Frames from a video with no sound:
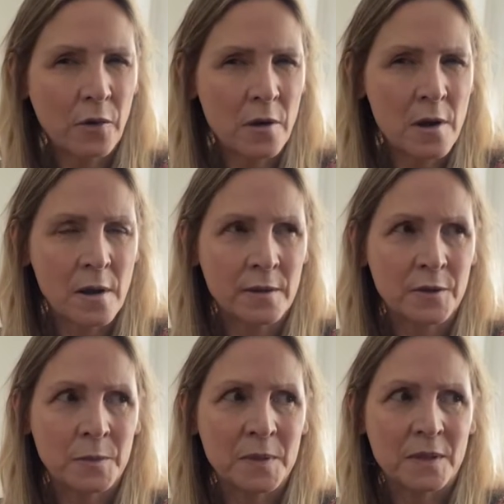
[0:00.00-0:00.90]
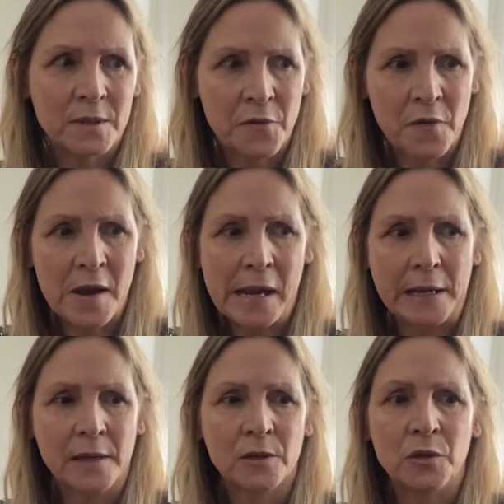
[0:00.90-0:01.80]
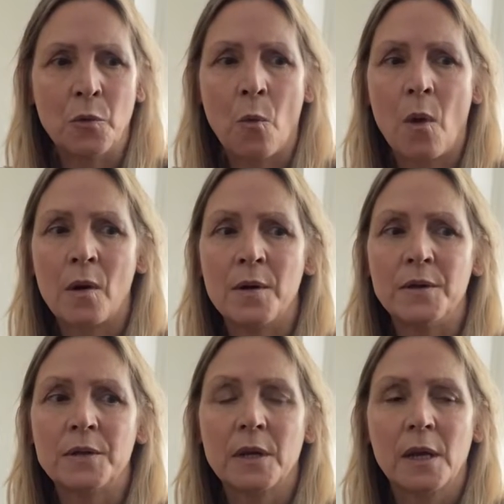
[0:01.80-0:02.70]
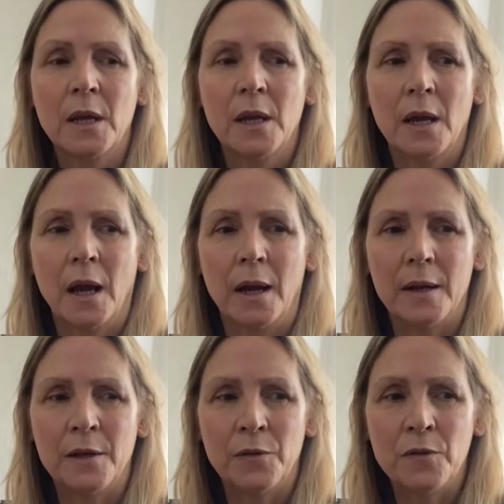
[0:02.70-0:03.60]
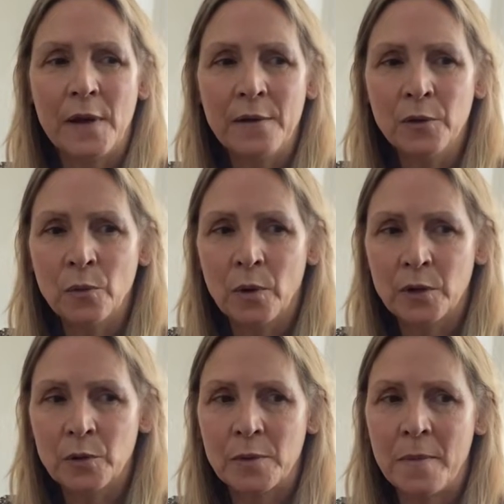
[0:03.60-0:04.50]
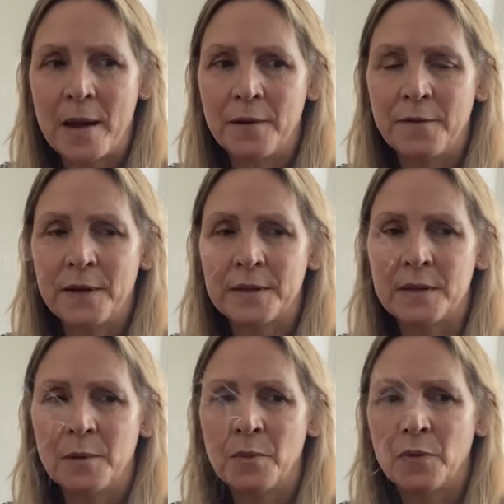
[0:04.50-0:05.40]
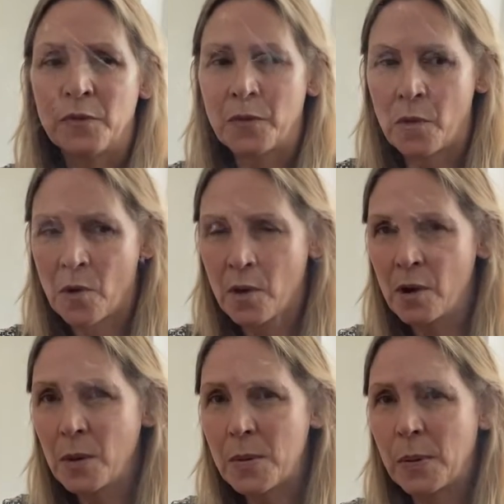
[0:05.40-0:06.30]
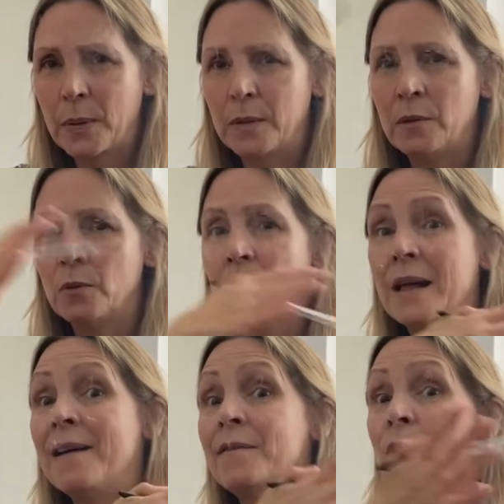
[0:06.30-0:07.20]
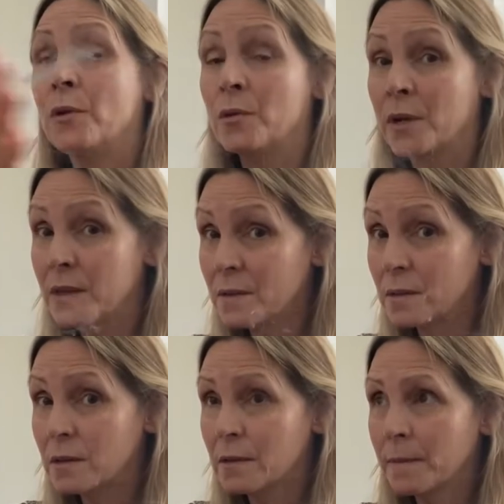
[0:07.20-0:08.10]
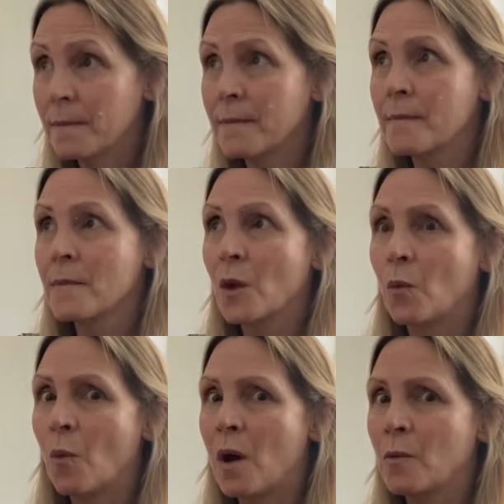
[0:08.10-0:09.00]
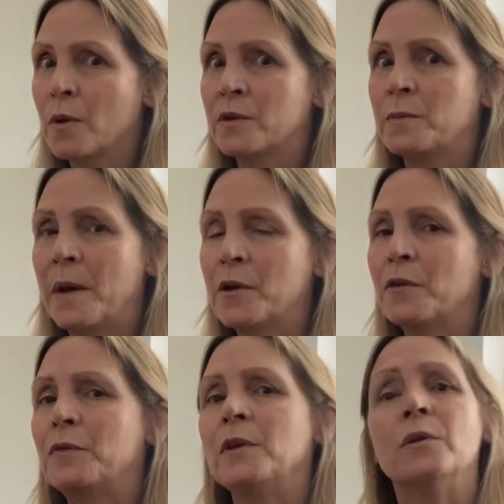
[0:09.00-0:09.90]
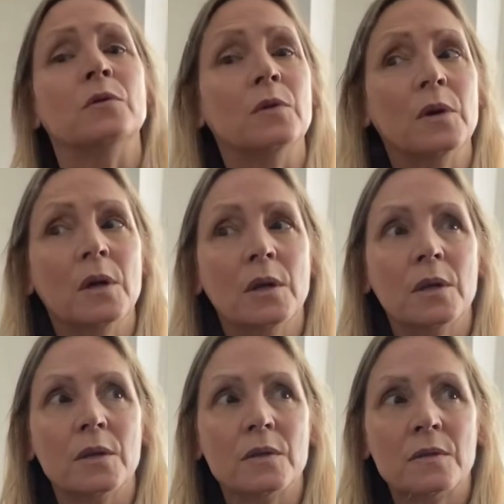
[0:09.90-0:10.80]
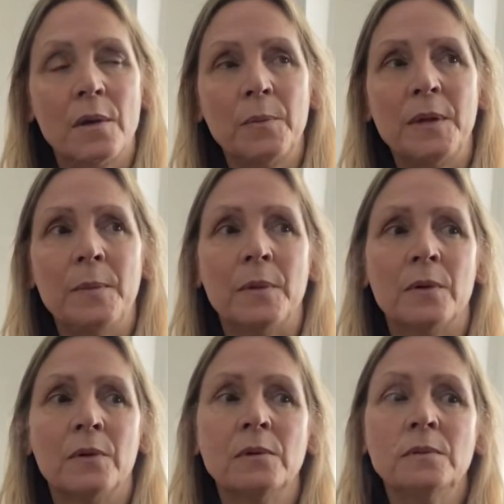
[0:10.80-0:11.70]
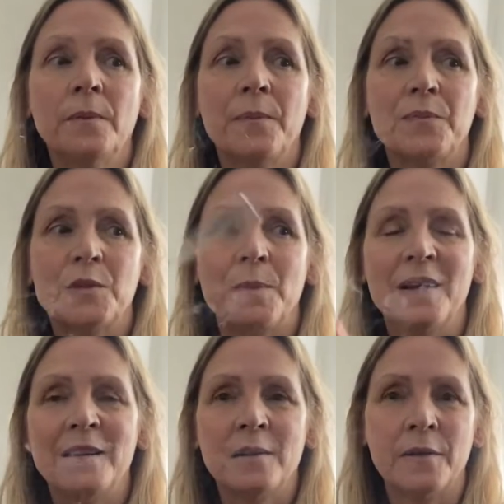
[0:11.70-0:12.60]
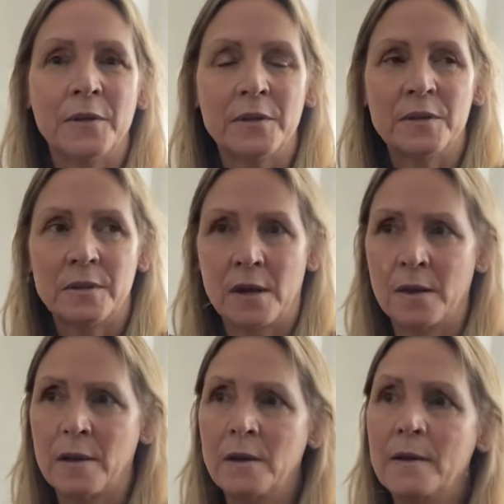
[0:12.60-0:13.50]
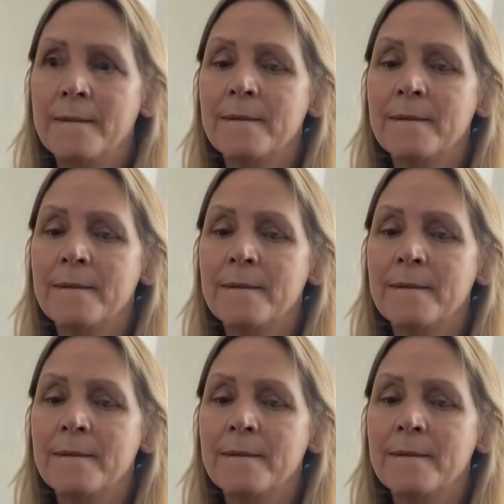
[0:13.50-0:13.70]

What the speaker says: or non-specific as you want. If you've ever worked with manifesting before, you will have noticed what works better for you. Some people, depending on their design,